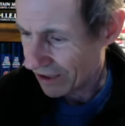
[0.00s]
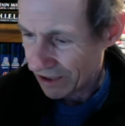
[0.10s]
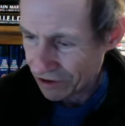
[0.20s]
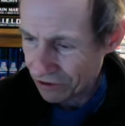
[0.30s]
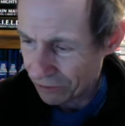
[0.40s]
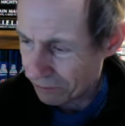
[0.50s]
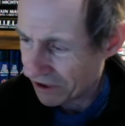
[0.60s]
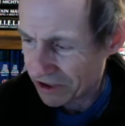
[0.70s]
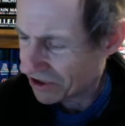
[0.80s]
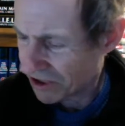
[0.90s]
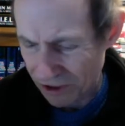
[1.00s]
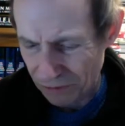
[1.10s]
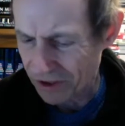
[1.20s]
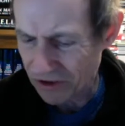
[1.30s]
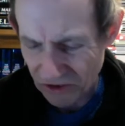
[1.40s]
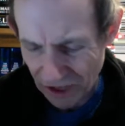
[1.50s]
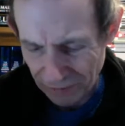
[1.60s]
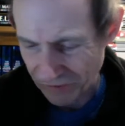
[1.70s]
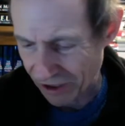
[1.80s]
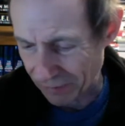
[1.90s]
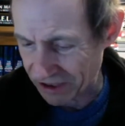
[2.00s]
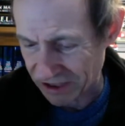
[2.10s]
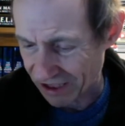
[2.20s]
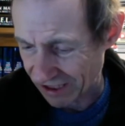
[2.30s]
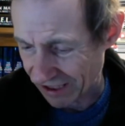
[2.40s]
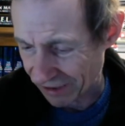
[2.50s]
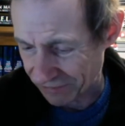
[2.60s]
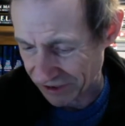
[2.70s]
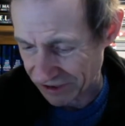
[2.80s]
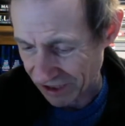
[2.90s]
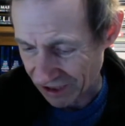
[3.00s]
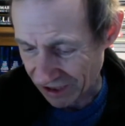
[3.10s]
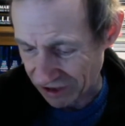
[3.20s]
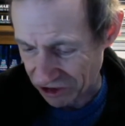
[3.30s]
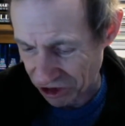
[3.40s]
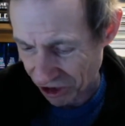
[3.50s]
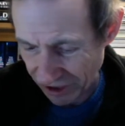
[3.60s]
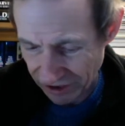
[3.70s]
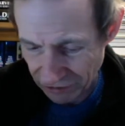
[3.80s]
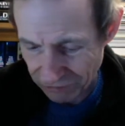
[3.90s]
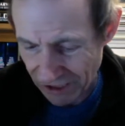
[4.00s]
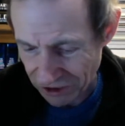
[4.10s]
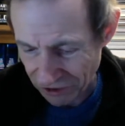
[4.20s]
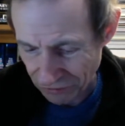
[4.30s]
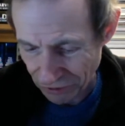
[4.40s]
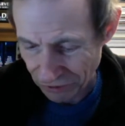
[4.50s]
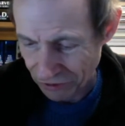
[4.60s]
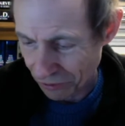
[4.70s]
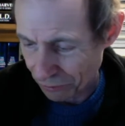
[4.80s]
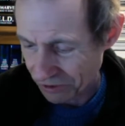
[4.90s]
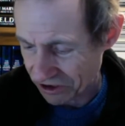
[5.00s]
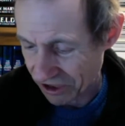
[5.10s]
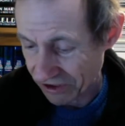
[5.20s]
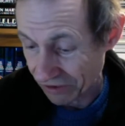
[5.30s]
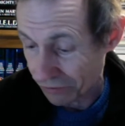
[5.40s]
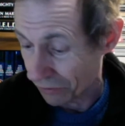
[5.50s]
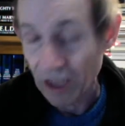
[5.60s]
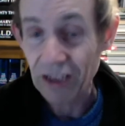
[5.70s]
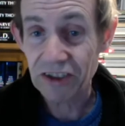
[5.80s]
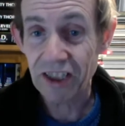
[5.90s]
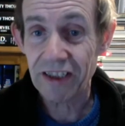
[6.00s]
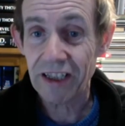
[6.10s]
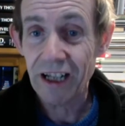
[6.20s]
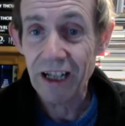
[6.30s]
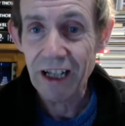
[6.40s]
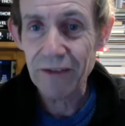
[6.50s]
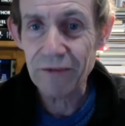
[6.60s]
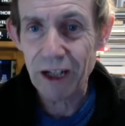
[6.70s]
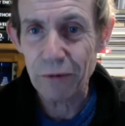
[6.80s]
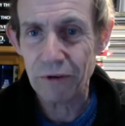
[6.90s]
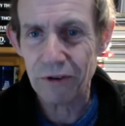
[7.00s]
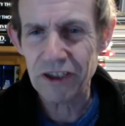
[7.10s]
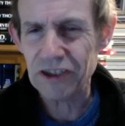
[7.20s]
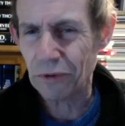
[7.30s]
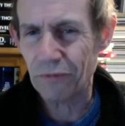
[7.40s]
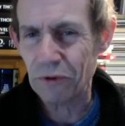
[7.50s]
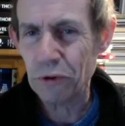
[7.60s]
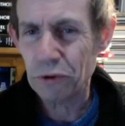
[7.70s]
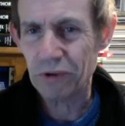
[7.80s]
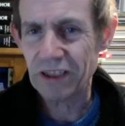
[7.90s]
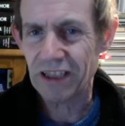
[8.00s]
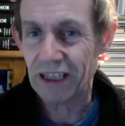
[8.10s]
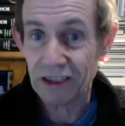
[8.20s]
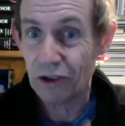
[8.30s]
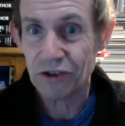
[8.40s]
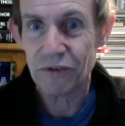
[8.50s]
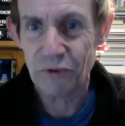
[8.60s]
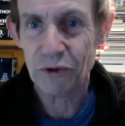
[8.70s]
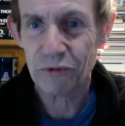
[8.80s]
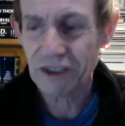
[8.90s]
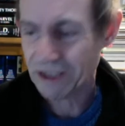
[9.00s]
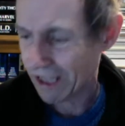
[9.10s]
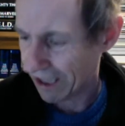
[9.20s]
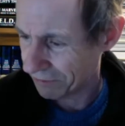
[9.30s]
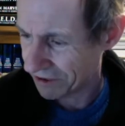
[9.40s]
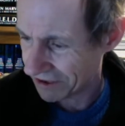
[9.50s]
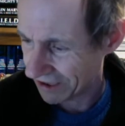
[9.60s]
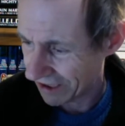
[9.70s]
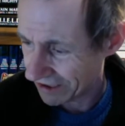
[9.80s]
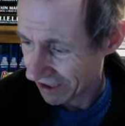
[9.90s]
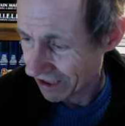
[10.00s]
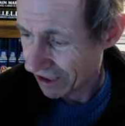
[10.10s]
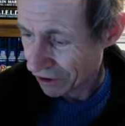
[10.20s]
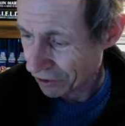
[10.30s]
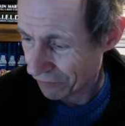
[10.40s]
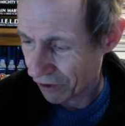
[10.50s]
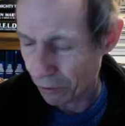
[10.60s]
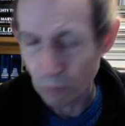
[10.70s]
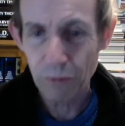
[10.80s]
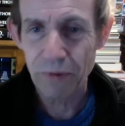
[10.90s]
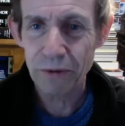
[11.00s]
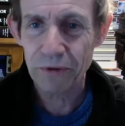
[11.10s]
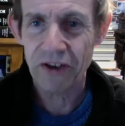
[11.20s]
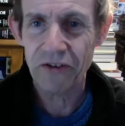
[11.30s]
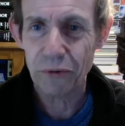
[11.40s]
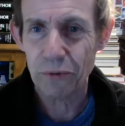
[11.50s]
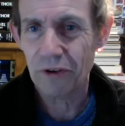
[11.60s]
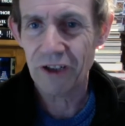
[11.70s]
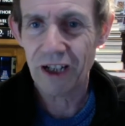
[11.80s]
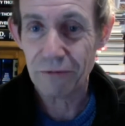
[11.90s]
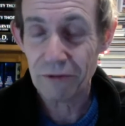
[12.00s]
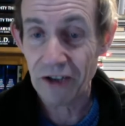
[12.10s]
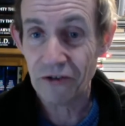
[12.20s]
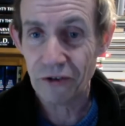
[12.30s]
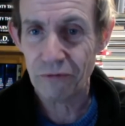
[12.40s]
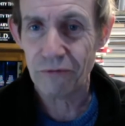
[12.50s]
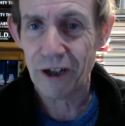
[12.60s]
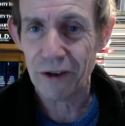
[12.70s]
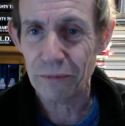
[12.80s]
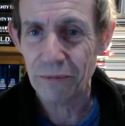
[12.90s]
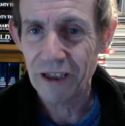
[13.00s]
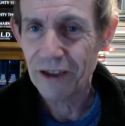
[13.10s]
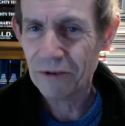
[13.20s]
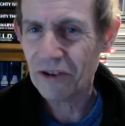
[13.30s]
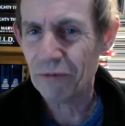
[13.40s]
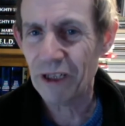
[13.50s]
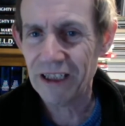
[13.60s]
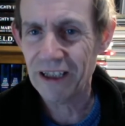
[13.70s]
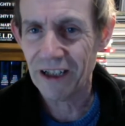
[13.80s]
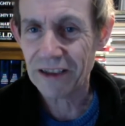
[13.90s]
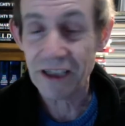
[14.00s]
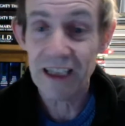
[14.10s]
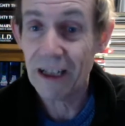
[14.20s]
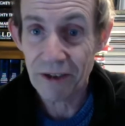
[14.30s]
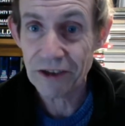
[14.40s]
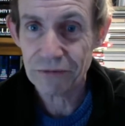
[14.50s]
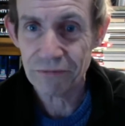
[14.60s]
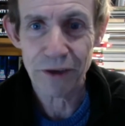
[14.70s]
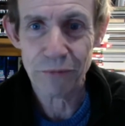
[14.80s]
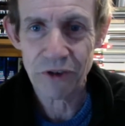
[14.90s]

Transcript: And you got, but it's still at the same time, I just love this, like this giant crashing through, and you've got all the city, of course. The city, even though we're on this sort of futuristic, there's lots of futuristic elements in this, you've got all the buildings all look like ancient Rome, which is really nice. I love ancient Rome.